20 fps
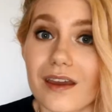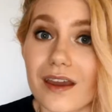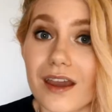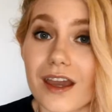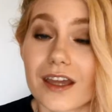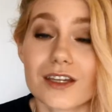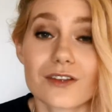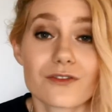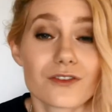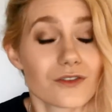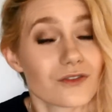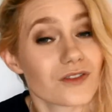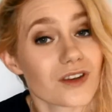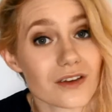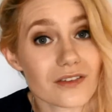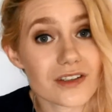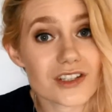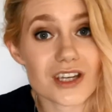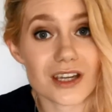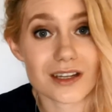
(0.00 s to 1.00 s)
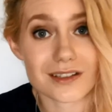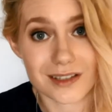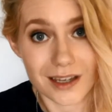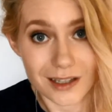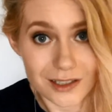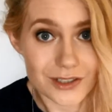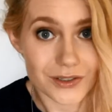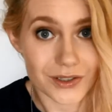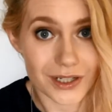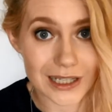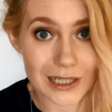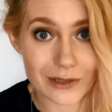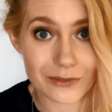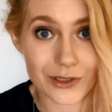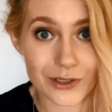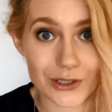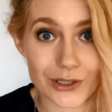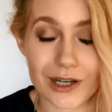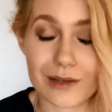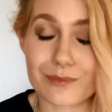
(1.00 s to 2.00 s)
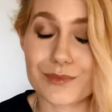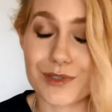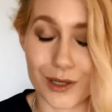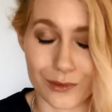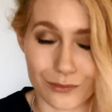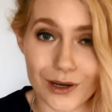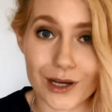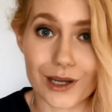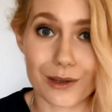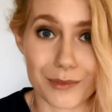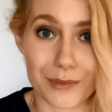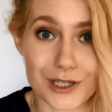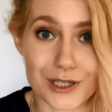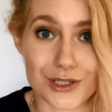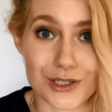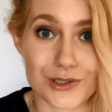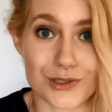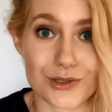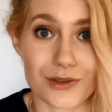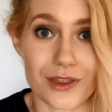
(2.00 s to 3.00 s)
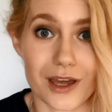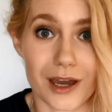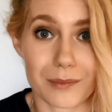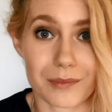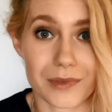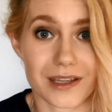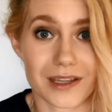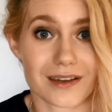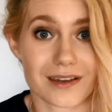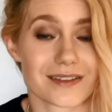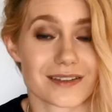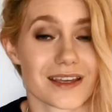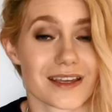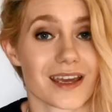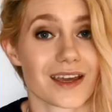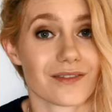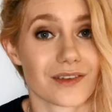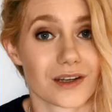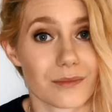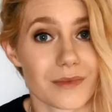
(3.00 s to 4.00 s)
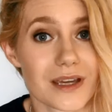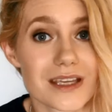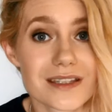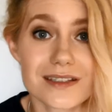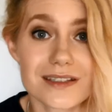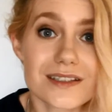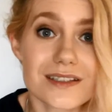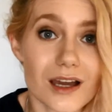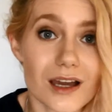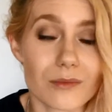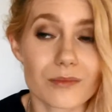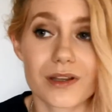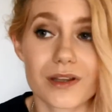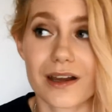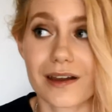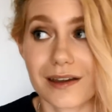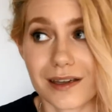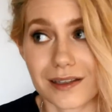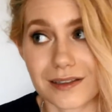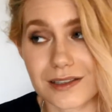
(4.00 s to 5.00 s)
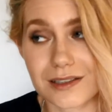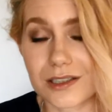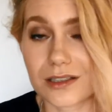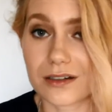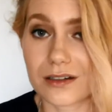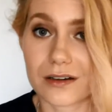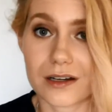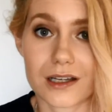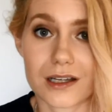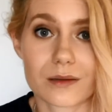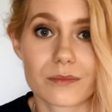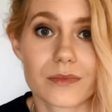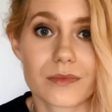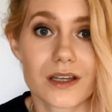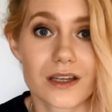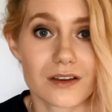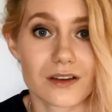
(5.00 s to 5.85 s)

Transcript: And if you've never checked out To Write Love on Her Arms, I recommend you do that because they have an amazing Tumblr, Instagram,